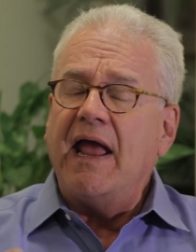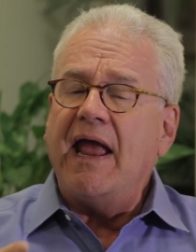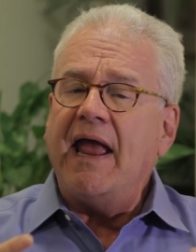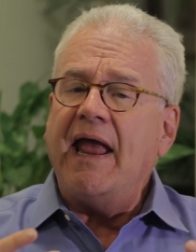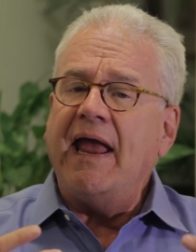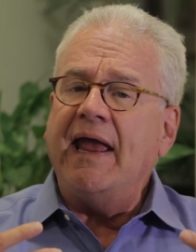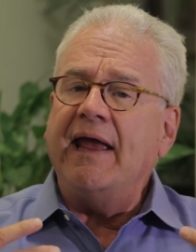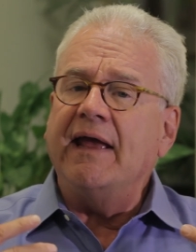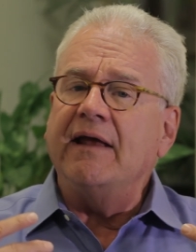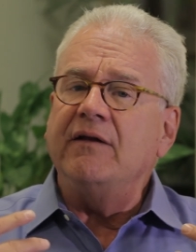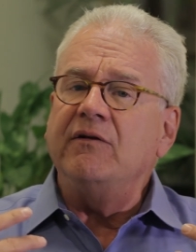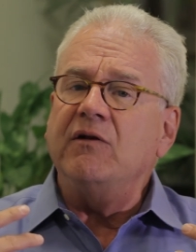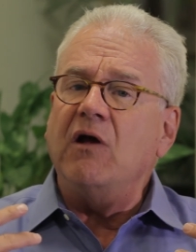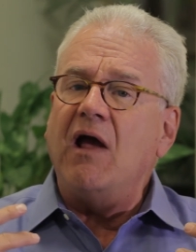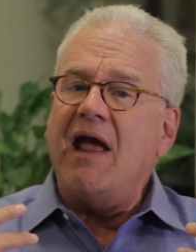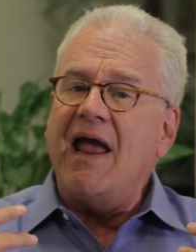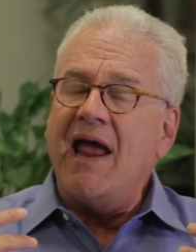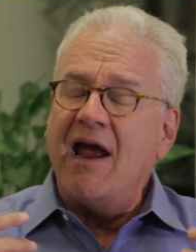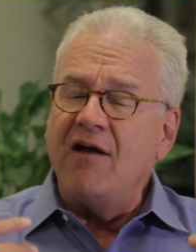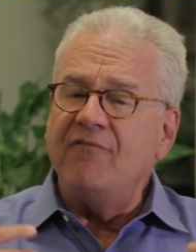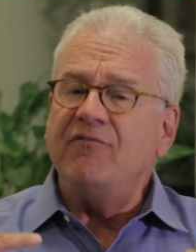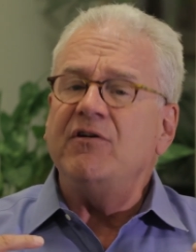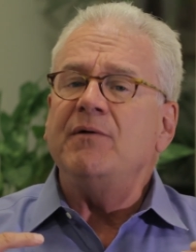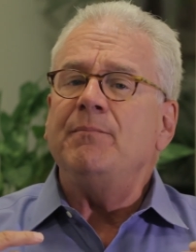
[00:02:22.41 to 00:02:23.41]
and
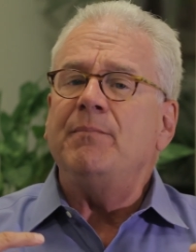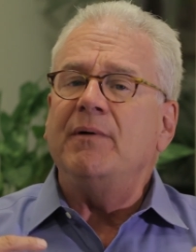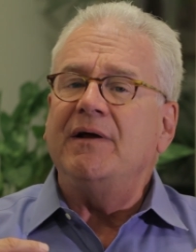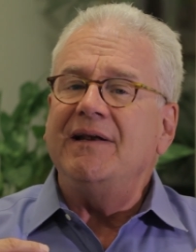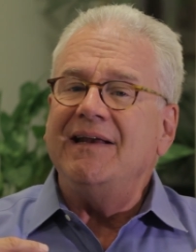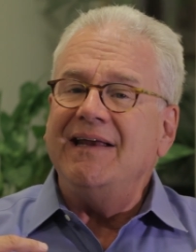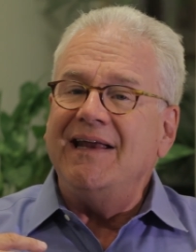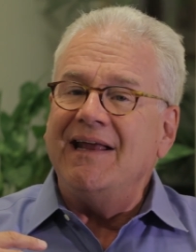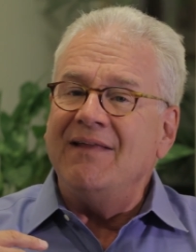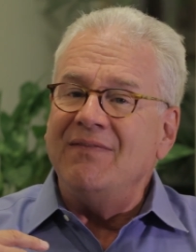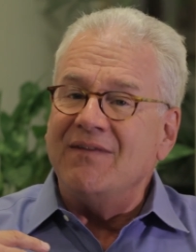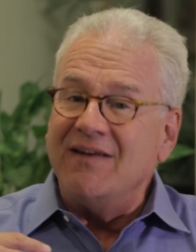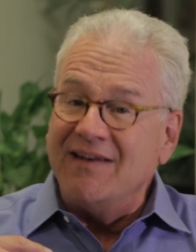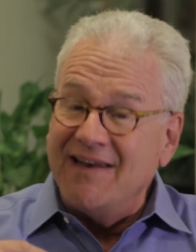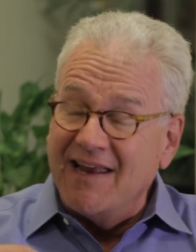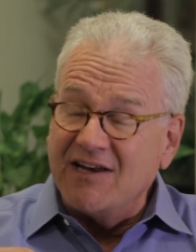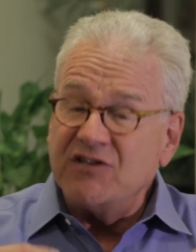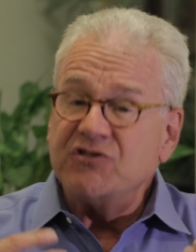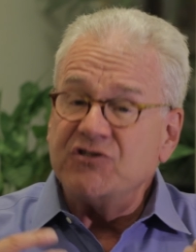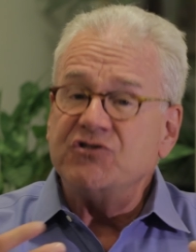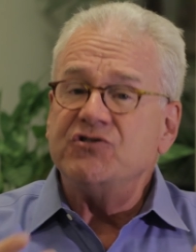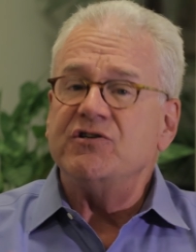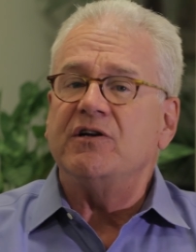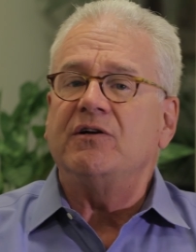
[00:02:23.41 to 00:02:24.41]
everybody in the
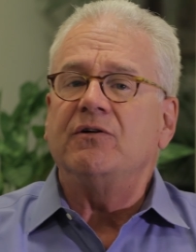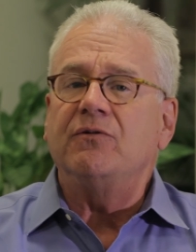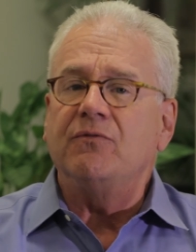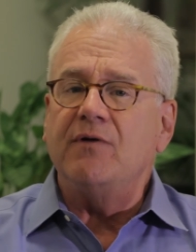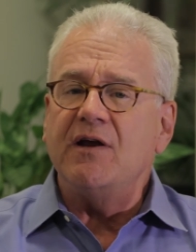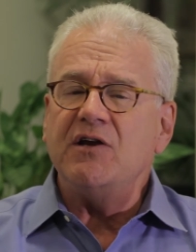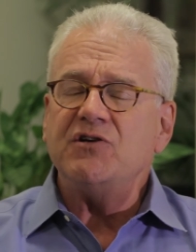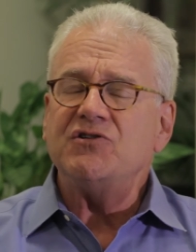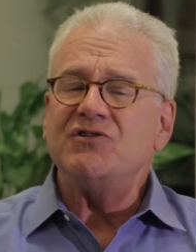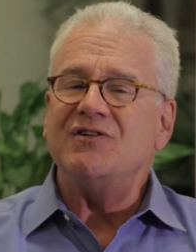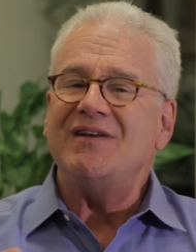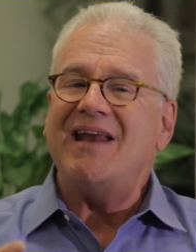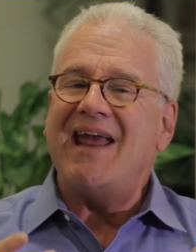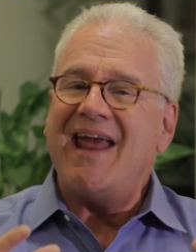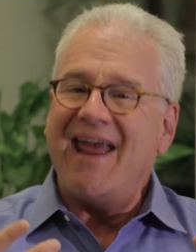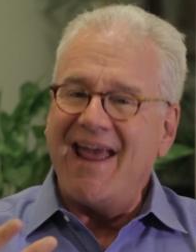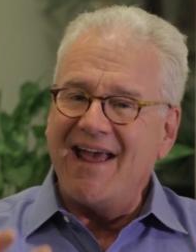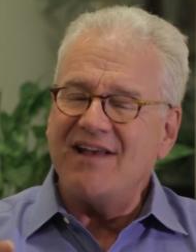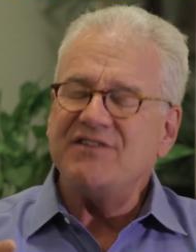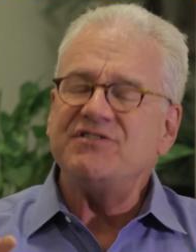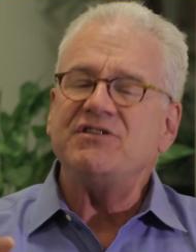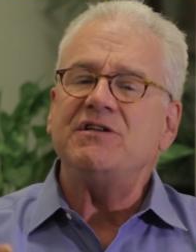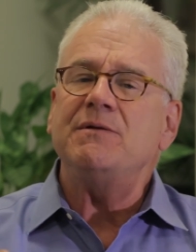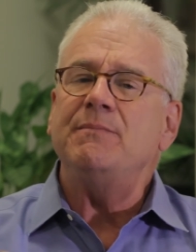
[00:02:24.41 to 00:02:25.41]
next generation
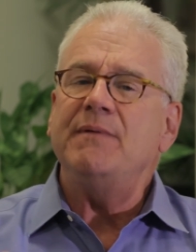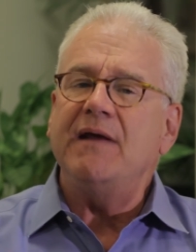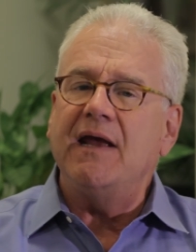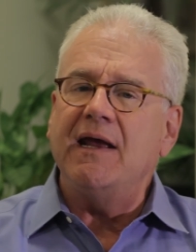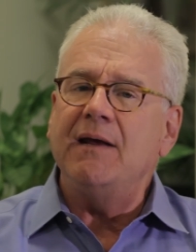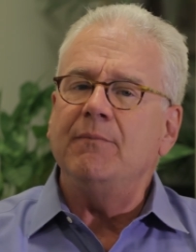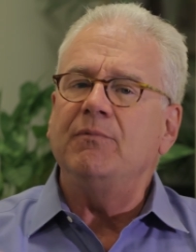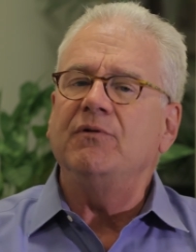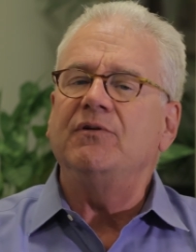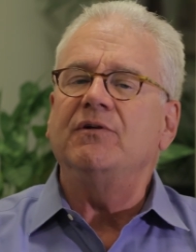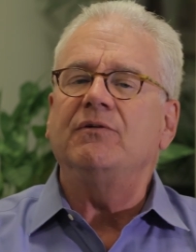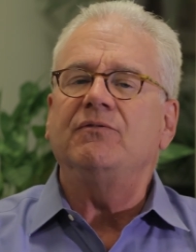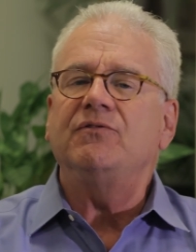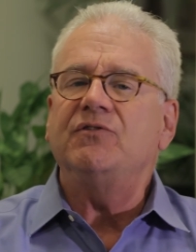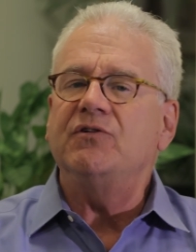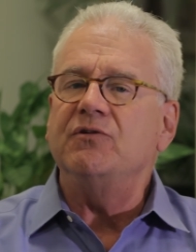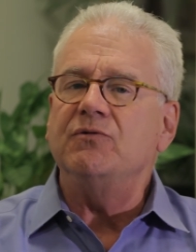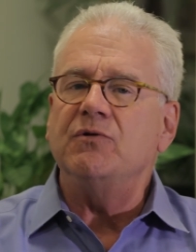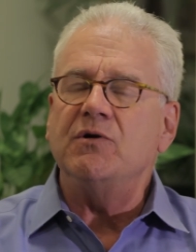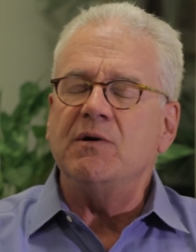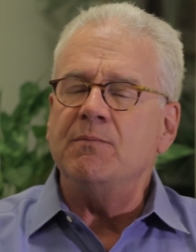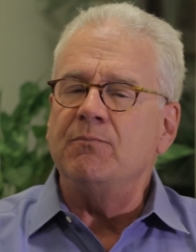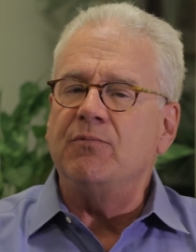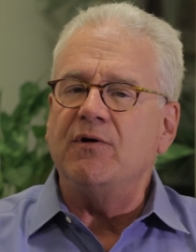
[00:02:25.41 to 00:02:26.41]
has to be able
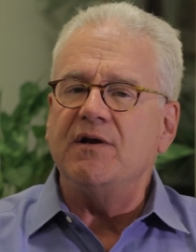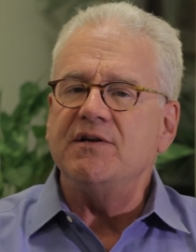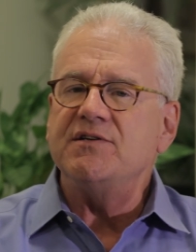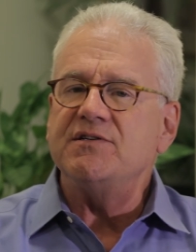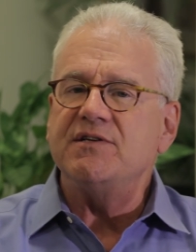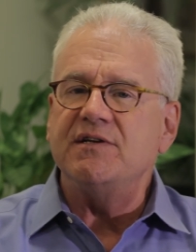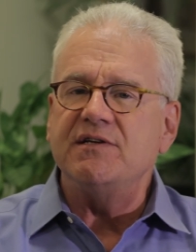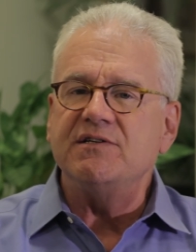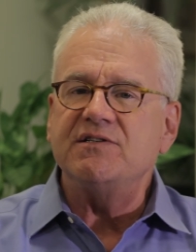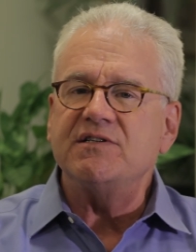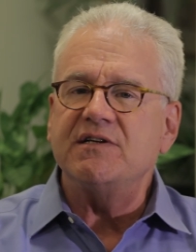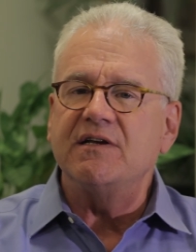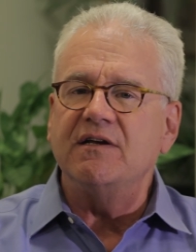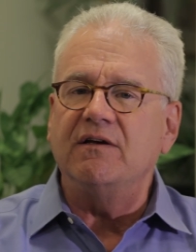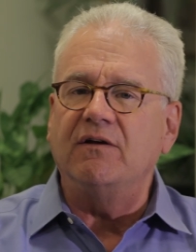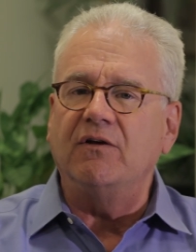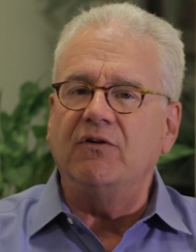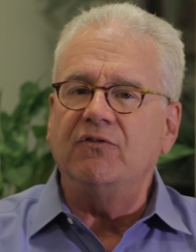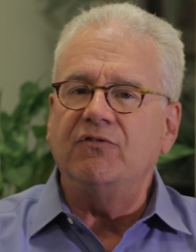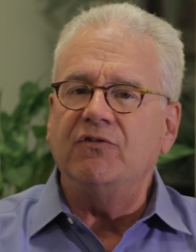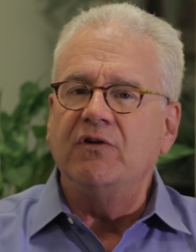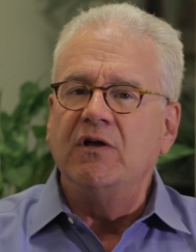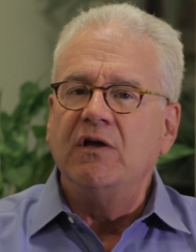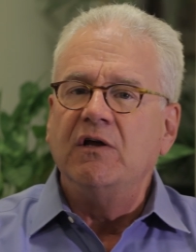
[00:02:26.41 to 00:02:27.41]
to embrace these
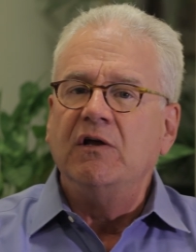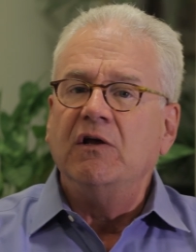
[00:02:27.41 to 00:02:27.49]
skills.